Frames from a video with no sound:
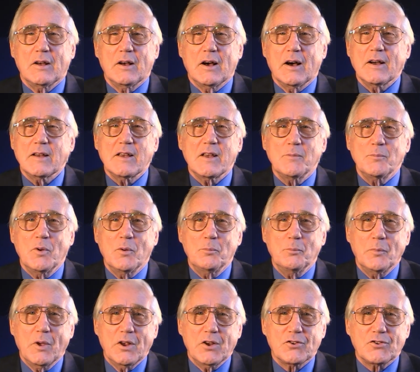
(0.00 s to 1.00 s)
I am
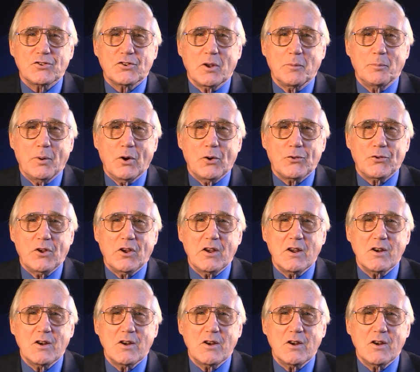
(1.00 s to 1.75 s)
amazed about the